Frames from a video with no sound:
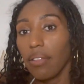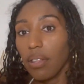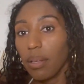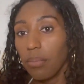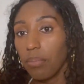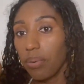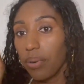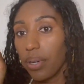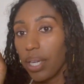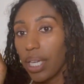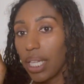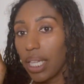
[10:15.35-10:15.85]
the
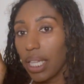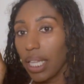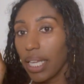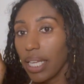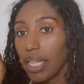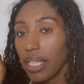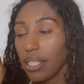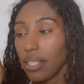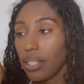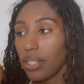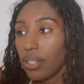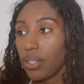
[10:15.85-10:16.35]

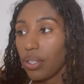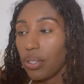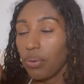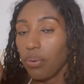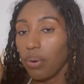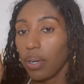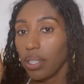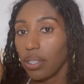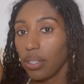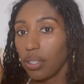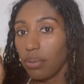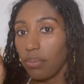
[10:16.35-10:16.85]
pre-cleanse, you
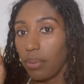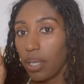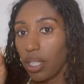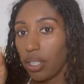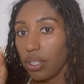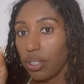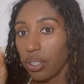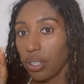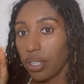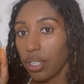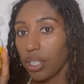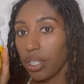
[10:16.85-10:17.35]
want to make
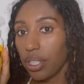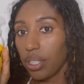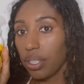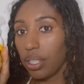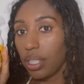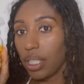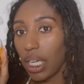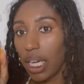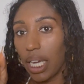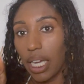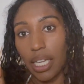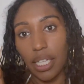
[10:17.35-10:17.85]
sure you're
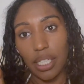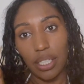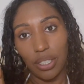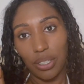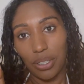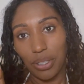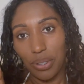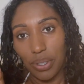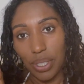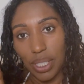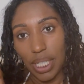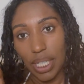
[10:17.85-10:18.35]
not
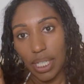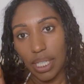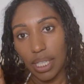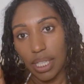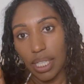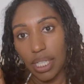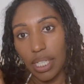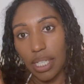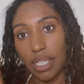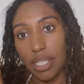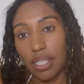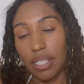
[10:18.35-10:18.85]
using
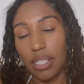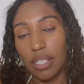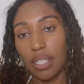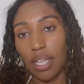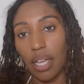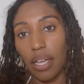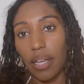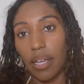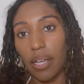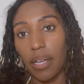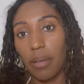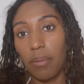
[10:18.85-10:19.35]
this.
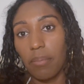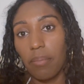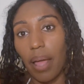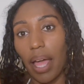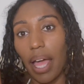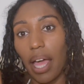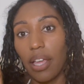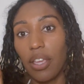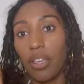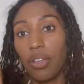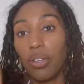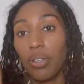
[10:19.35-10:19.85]

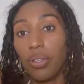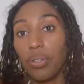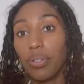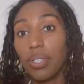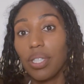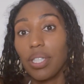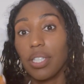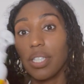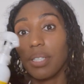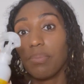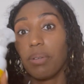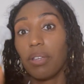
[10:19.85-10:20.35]
You use
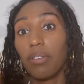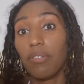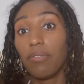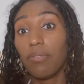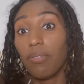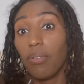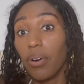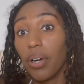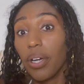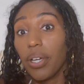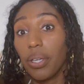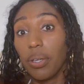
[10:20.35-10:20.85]
this
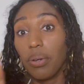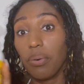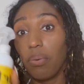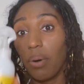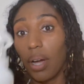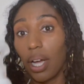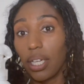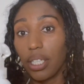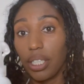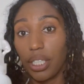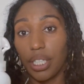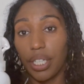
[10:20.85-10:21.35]
before you
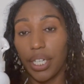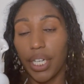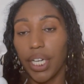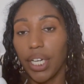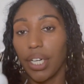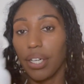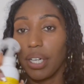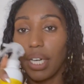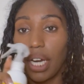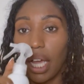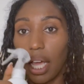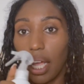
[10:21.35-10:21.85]
wash your
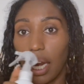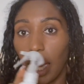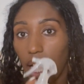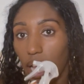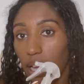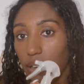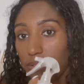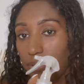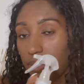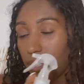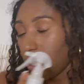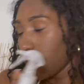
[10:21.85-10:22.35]
hair, not
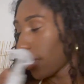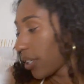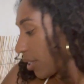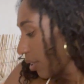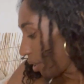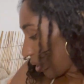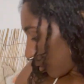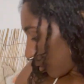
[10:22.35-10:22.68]
after.